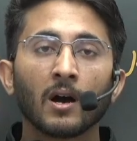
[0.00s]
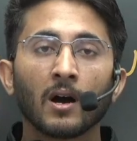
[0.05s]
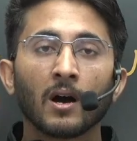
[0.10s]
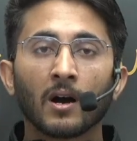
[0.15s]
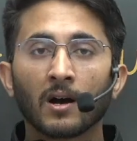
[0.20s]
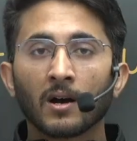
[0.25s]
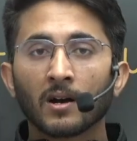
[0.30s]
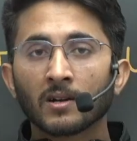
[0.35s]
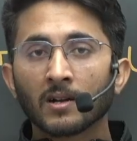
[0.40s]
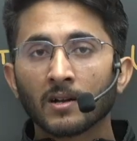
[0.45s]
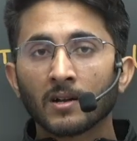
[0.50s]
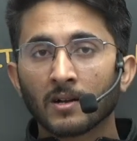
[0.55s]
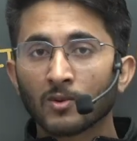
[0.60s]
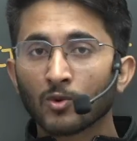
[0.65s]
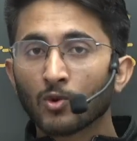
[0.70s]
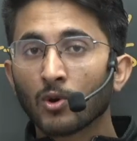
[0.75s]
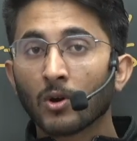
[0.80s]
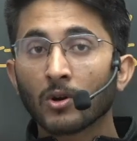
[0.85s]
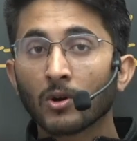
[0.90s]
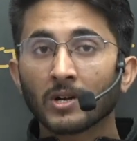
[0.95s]
Uh,
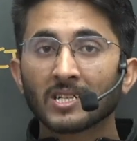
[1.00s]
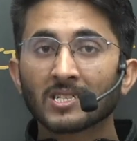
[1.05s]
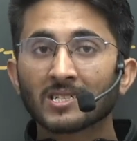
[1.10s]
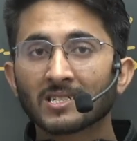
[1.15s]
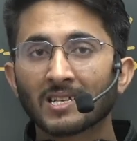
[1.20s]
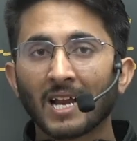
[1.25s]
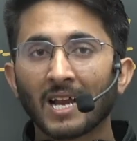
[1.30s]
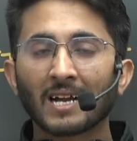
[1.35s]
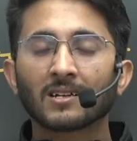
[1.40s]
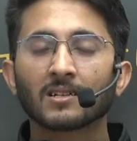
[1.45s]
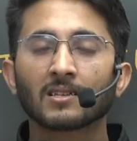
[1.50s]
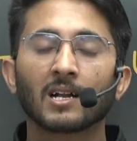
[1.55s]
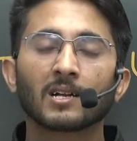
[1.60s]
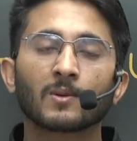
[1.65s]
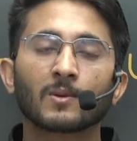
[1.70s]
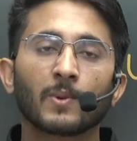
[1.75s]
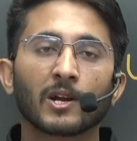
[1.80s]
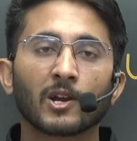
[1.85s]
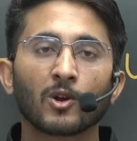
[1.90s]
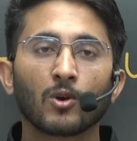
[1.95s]
do not distract that
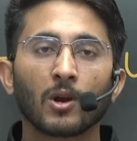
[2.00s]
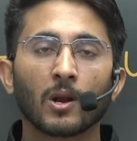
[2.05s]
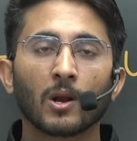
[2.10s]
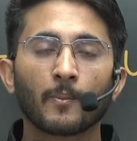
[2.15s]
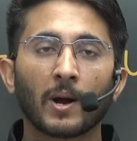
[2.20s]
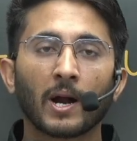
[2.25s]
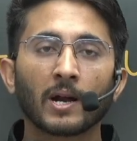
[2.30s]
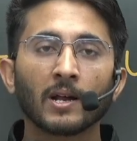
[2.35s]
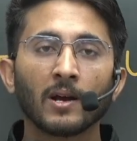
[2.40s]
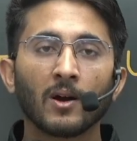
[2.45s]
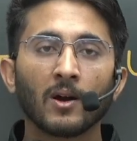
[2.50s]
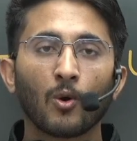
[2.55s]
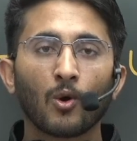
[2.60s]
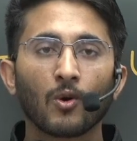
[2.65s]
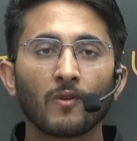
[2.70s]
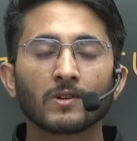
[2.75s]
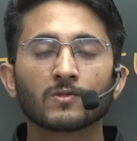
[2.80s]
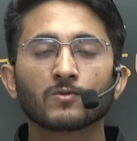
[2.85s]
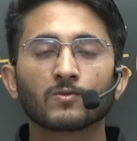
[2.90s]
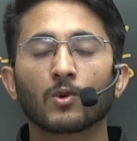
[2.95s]
particular part.
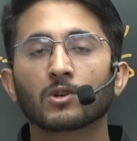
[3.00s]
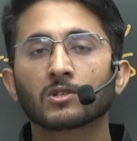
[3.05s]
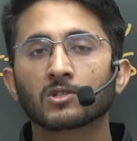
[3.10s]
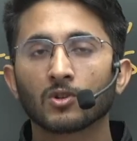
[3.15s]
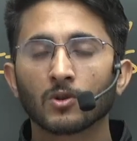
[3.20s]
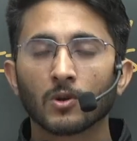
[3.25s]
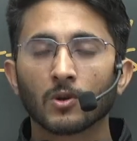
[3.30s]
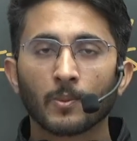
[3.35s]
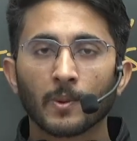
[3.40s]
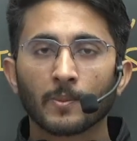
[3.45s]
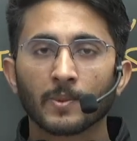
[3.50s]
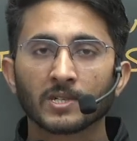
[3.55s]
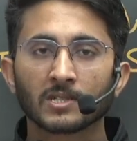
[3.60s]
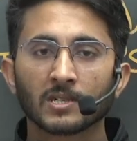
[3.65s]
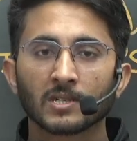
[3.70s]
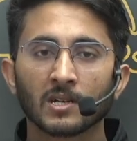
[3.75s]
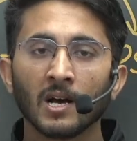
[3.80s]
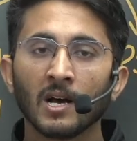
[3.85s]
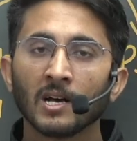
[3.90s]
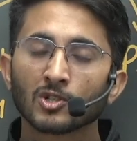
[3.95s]
Always focus on your
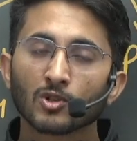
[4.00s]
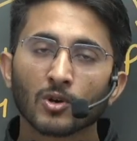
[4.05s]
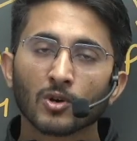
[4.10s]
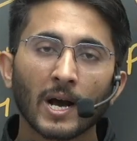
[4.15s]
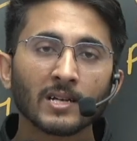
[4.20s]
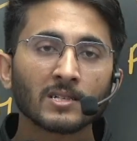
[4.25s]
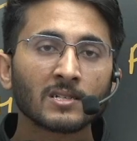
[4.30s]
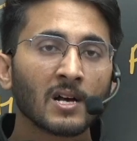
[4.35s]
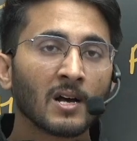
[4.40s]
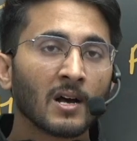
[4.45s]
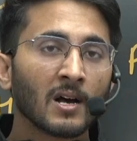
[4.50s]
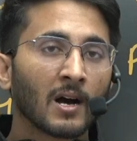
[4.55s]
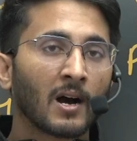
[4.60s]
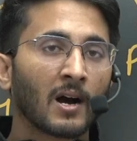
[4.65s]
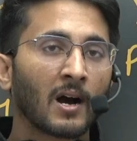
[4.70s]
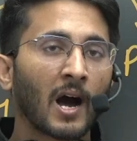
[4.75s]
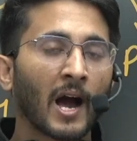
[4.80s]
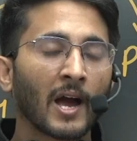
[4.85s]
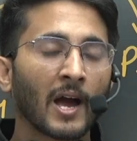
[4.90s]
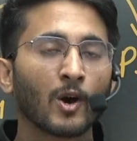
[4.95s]
preparation. So guys, uh,
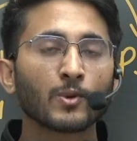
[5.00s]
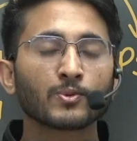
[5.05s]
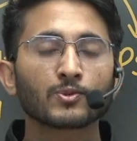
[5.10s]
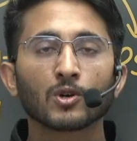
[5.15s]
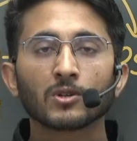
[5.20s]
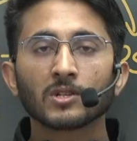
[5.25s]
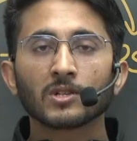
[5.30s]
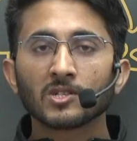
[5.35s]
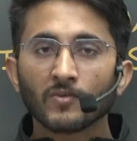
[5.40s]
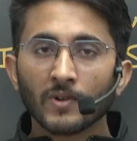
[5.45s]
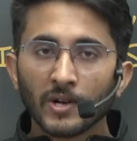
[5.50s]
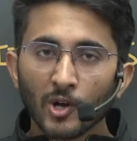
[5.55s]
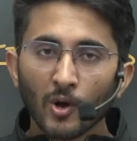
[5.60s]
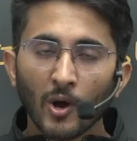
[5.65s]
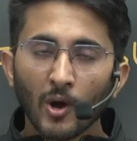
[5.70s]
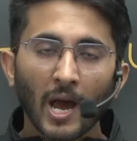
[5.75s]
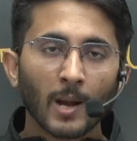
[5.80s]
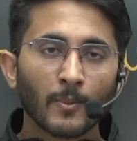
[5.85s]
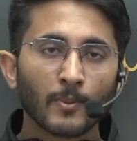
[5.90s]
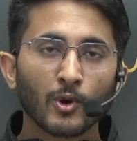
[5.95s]
I hope so this video
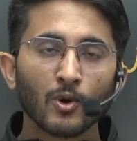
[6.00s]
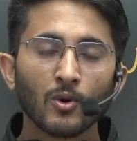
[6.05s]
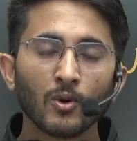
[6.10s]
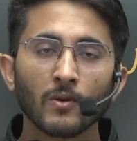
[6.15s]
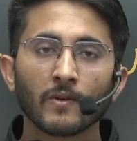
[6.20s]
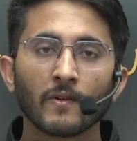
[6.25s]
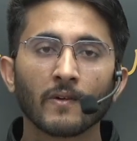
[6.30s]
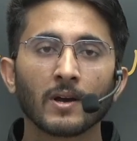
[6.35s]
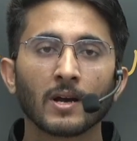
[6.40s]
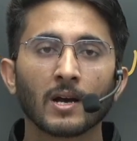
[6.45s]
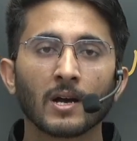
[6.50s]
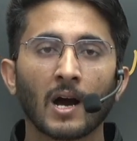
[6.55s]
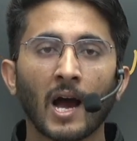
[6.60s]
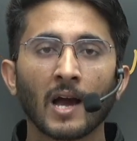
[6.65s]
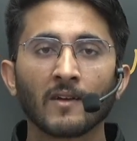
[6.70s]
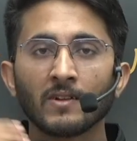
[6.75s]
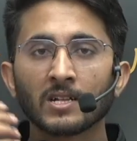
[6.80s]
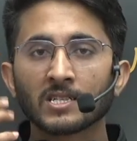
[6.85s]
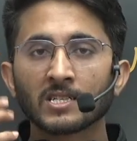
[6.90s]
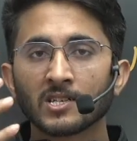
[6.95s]
help you. We,
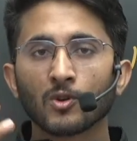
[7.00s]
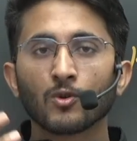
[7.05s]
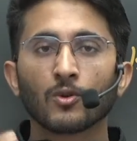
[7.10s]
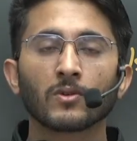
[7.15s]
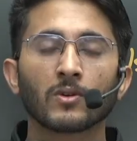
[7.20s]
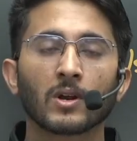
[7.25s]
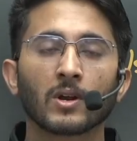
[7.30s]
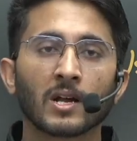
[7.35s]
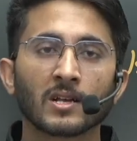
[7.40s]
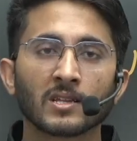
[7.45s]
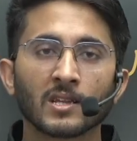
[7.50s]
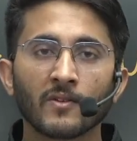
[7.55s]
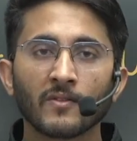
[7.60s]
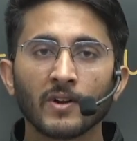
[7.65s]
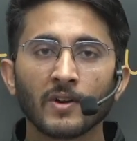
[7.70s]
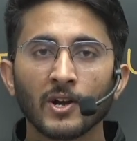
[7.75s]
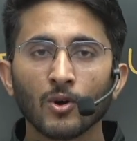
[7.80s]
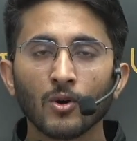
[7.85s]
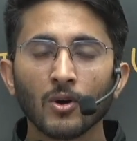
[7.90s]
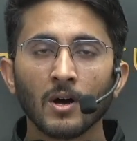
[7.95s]
I will see you in another
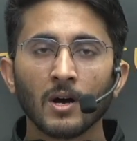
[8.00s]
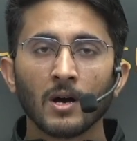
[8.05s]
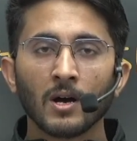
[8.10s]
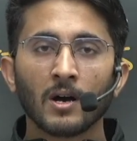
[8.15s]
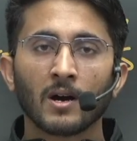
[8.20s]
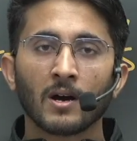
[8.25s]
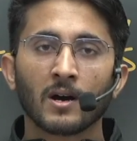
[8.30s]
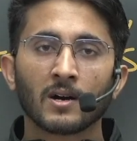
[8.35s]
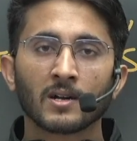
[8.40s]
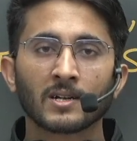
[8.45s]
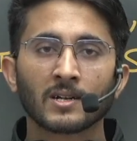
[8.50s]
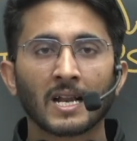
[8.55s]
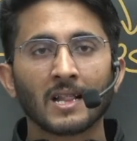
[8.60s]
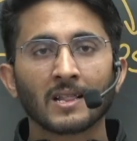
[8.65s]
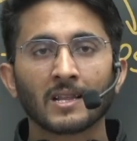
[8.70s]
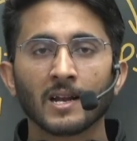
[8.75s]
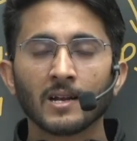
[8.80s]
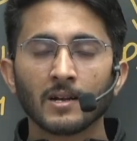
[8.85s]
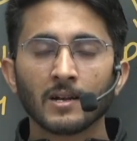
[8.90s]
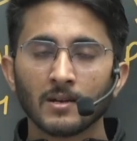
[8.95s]
video. Uh,
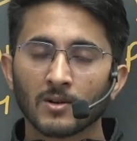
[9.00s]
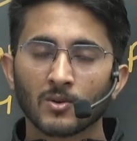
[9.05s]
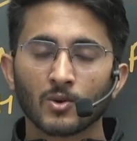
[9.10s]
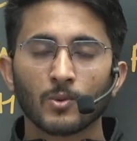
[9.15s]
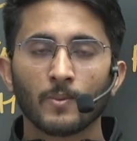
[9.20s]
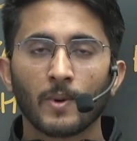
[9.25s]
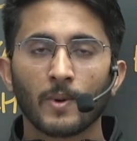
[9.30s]
till then, goodbye.